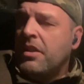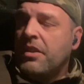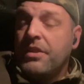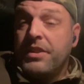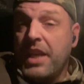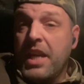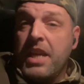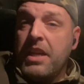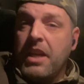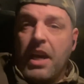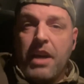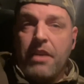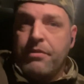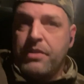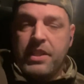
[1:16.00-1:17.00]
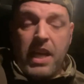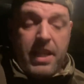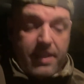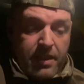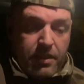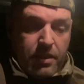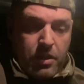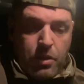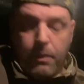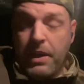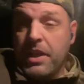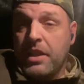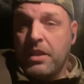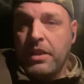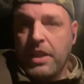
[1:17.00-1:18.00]
They have said it
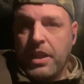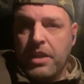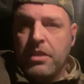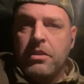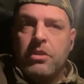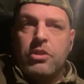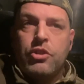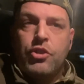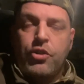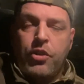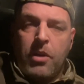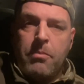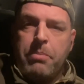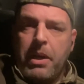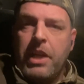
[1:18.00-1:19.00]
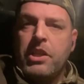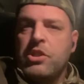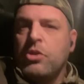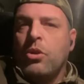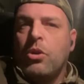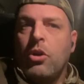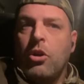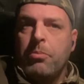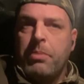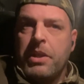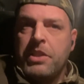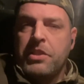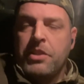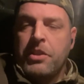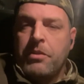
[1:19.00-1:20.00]
quite clear, Trump is not our
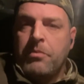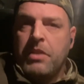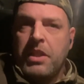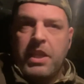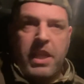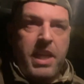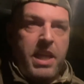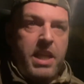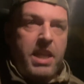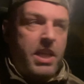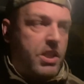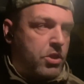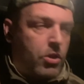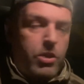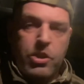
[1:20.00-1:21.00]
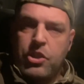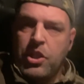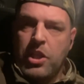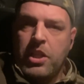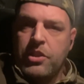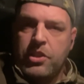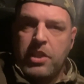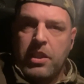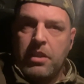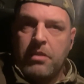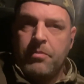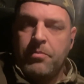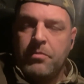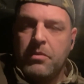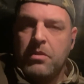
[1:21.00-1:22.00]
president. He is not in charge here.
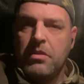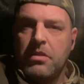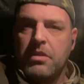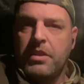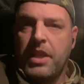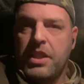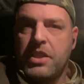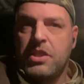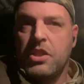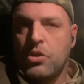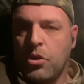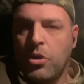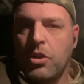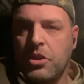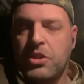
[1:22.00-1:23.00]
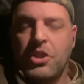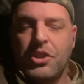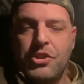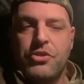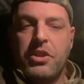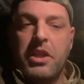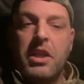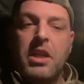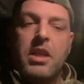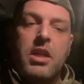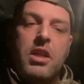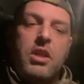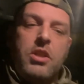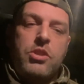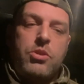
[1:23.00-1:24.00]
This is our country.
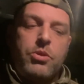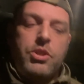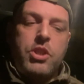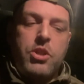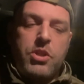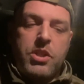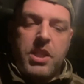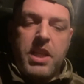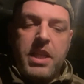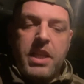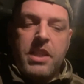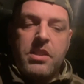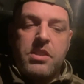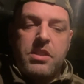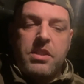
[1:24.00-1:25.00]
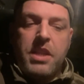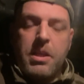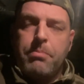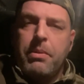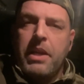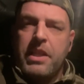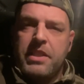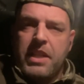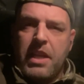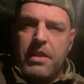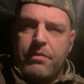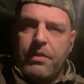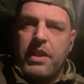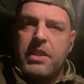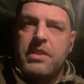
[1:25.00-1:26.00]
So the Ukrainians, they're pretty
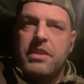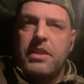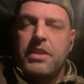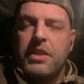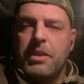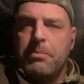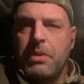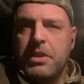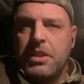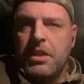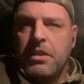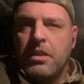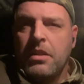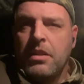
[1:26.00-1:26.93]
steadfast in their opinion.